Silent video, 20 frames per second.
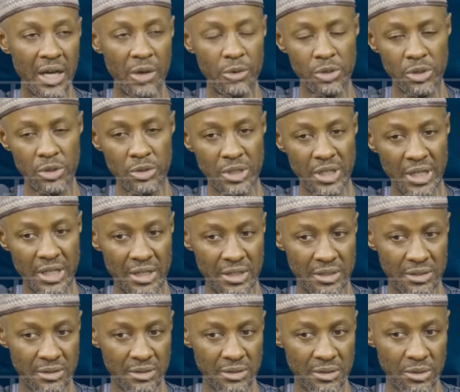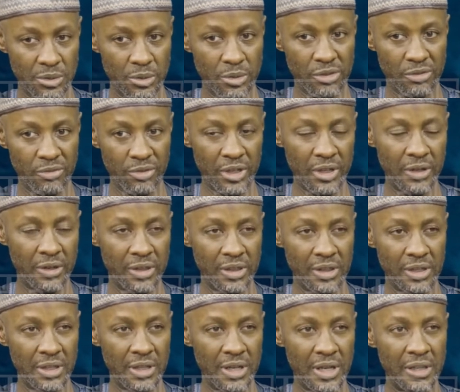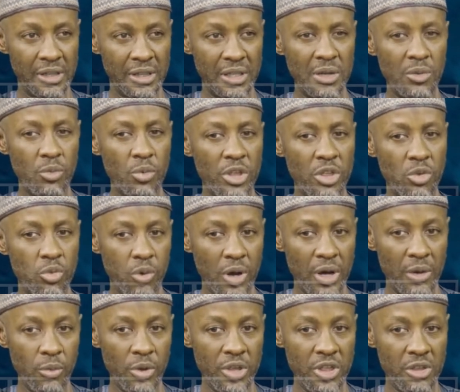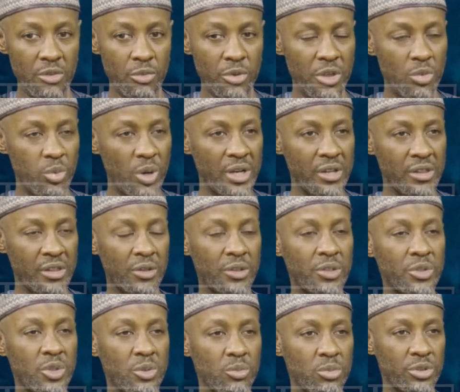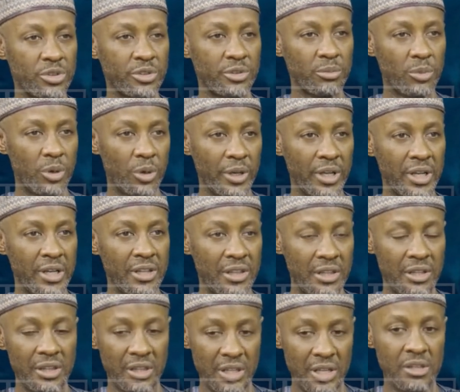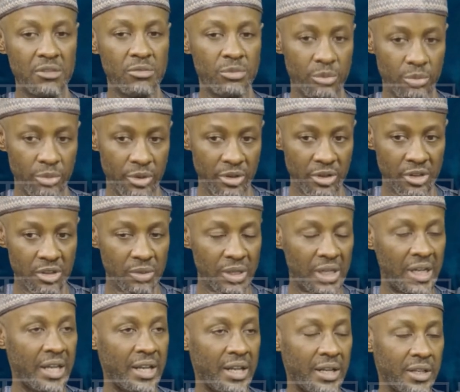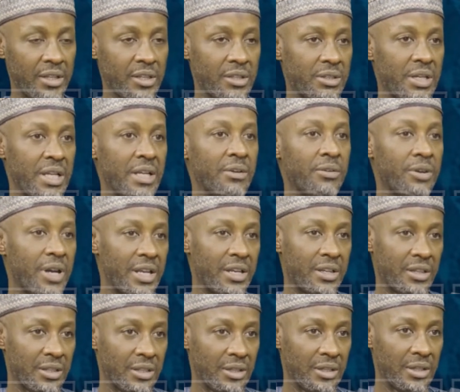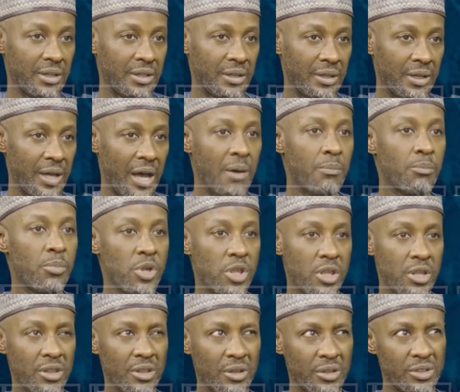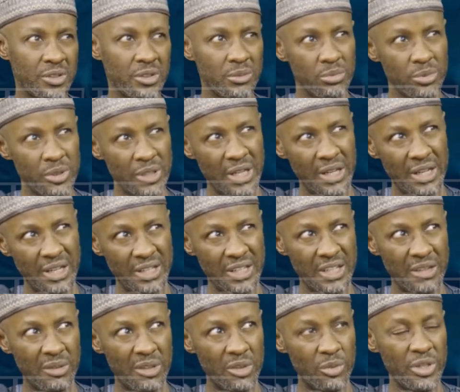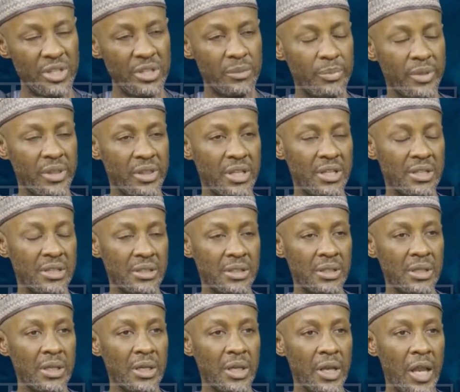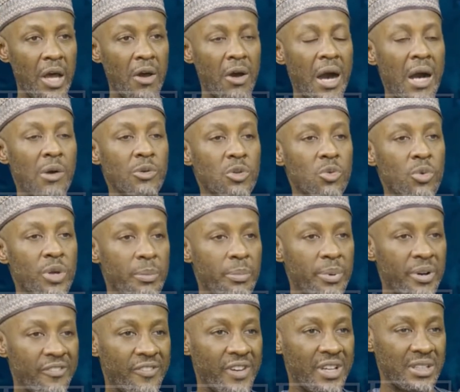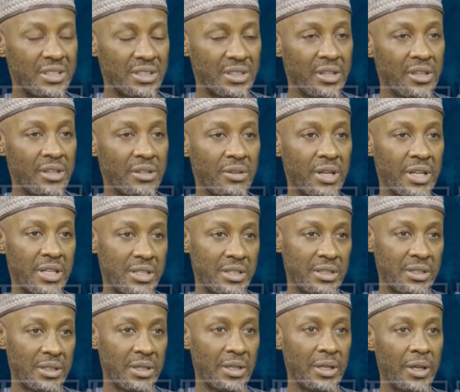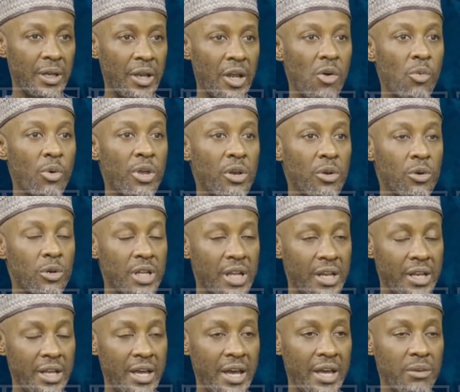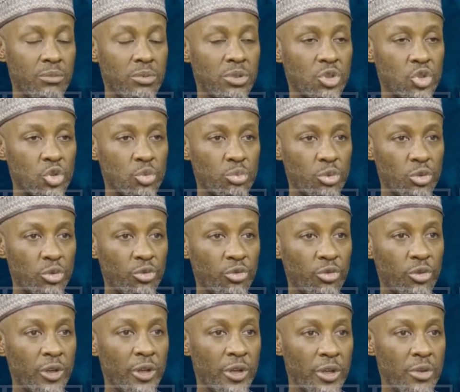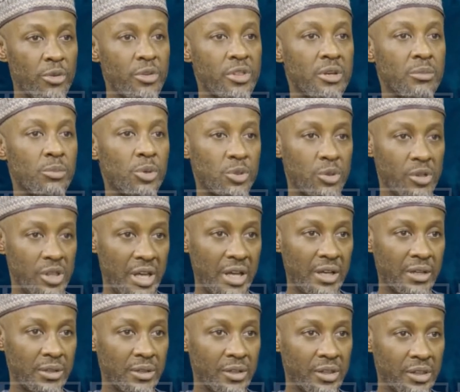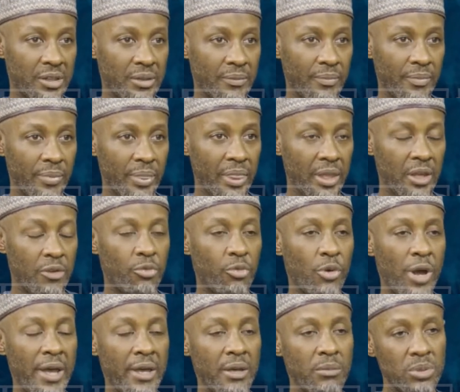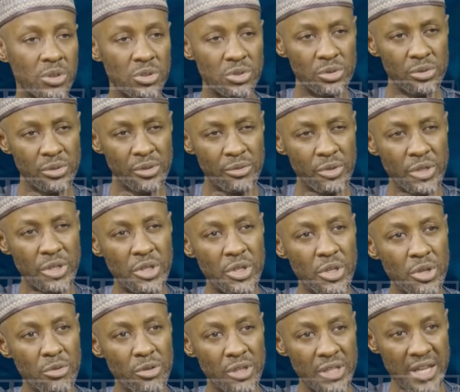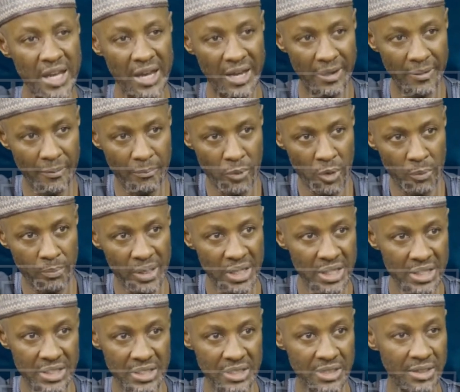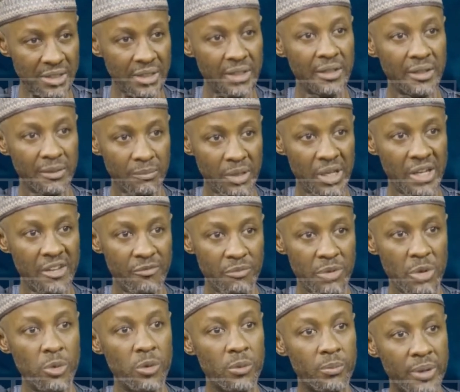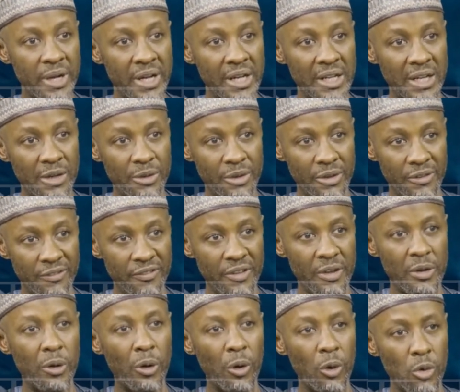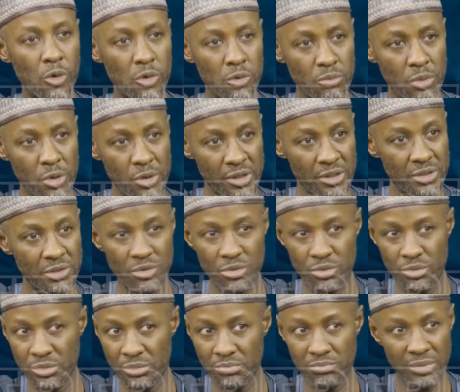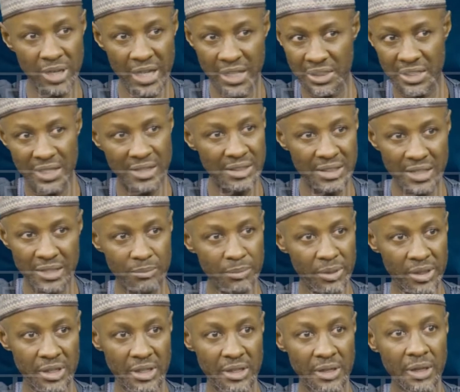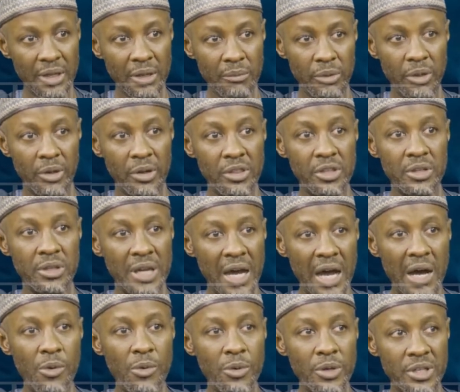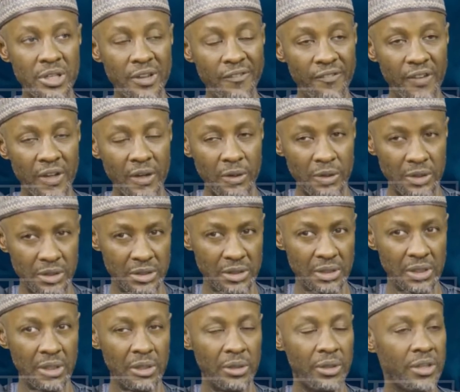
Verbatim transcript: I would look at those figures trends, and yeah. say which one, which, mm. which one is contributing more. In this instance, we, we, it's clear that it's ra rates. Mm. Ambushes contributed, I think, about twenty percent. Mm. Now, how do we prevent this rate? Mm. Now, we know that they are able to move using motorcycles. Mm. If we're able to reduce their mobility, believe me, we'll bring down the figure almost to less than ten percent, because it, how difficult mm.